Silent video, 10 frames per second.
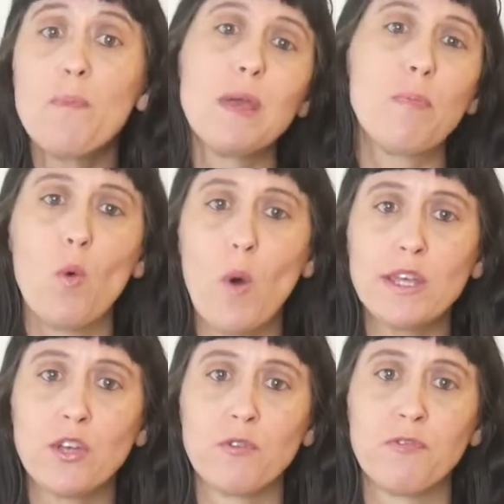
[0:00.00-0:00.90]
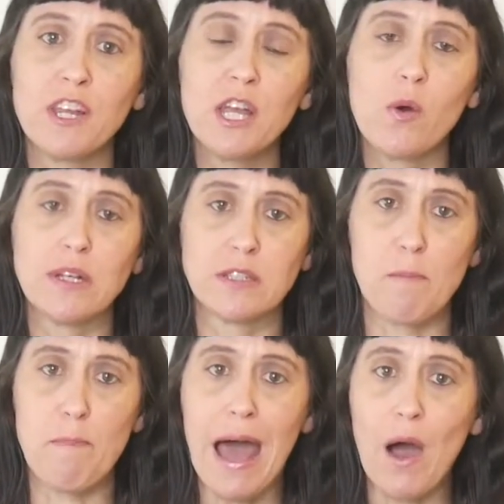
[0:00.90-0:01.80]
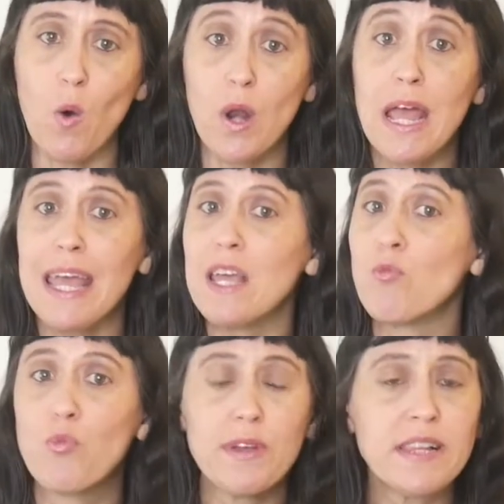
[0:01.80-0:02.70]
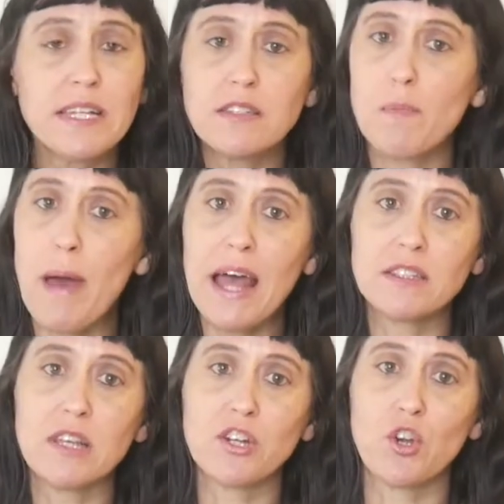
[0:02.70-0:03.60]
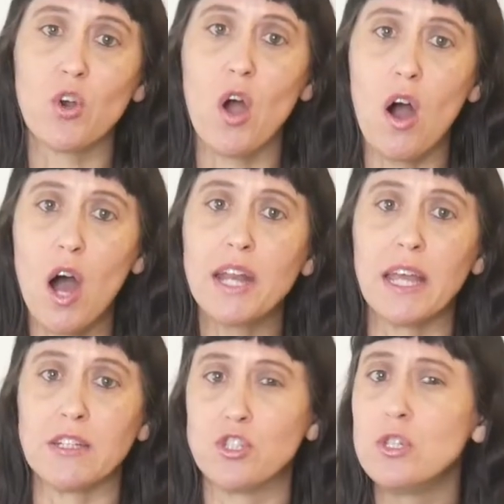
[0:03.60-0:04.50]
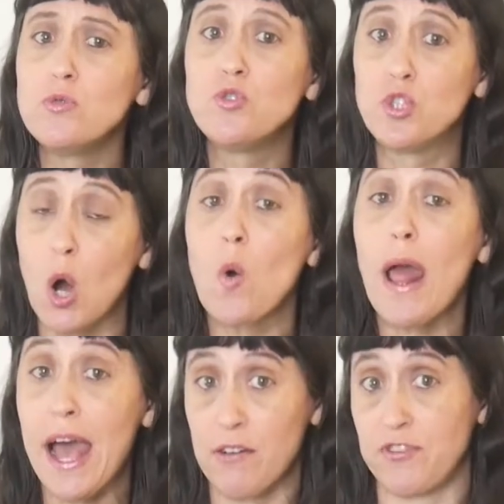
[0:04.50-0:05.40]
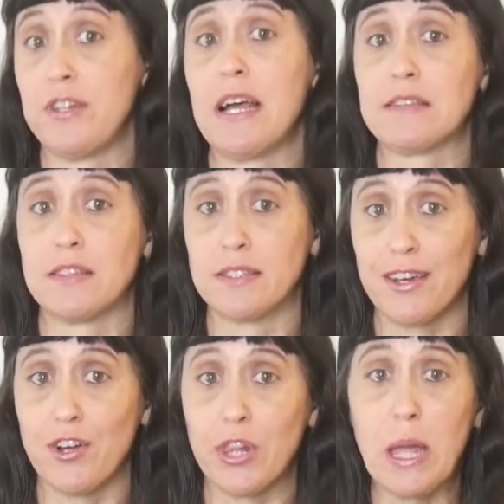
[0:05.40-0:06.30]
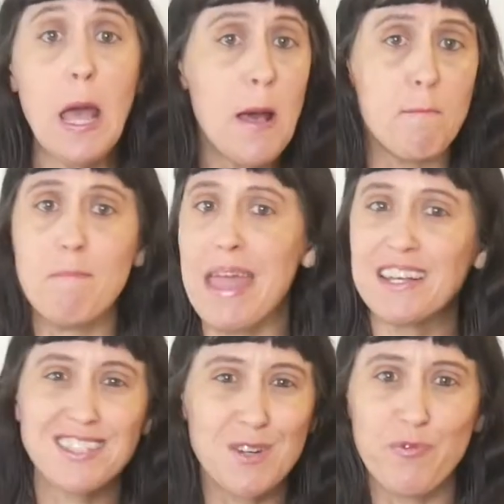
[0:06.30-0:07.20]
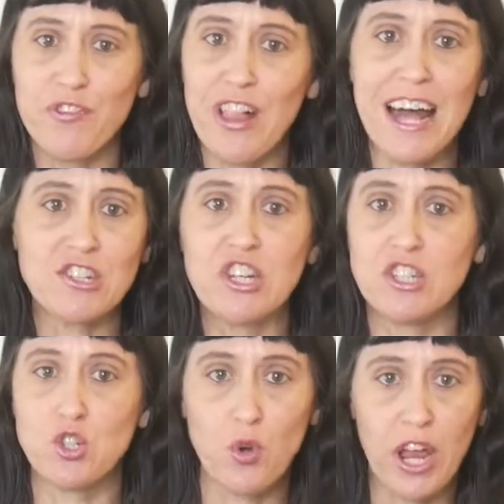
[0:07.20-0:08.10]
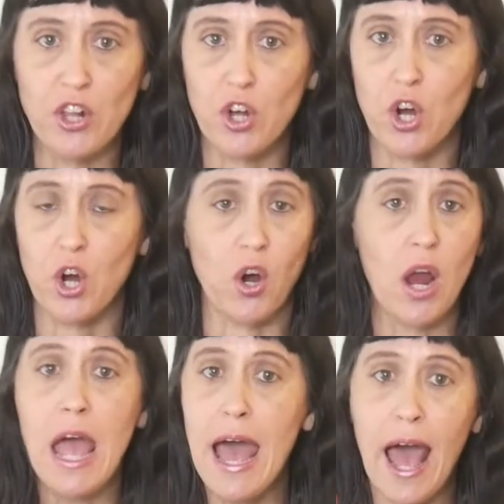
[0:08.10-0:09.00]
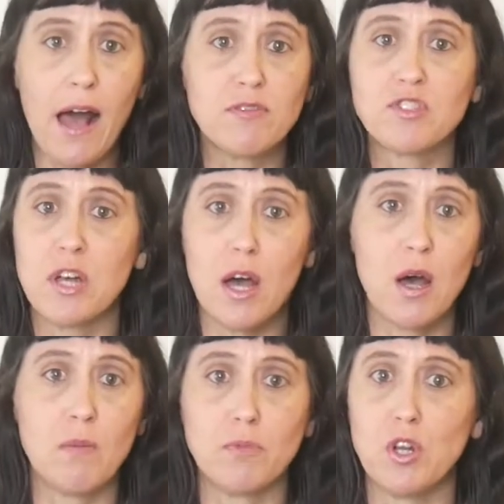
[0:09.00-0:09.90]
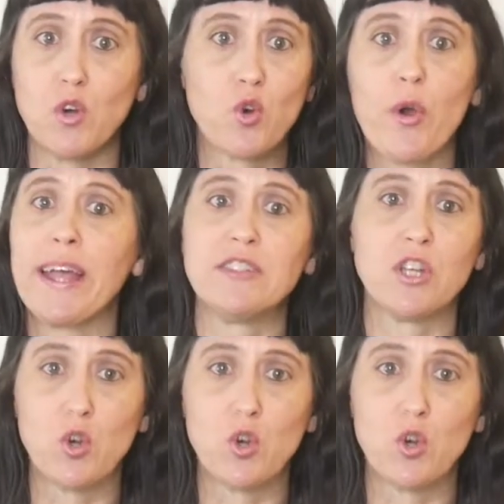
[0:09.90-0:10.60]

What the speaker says: people what your video is about. It really depends on your audience. You don't have to necessarily make some flashy trailer, have some, you know, crazy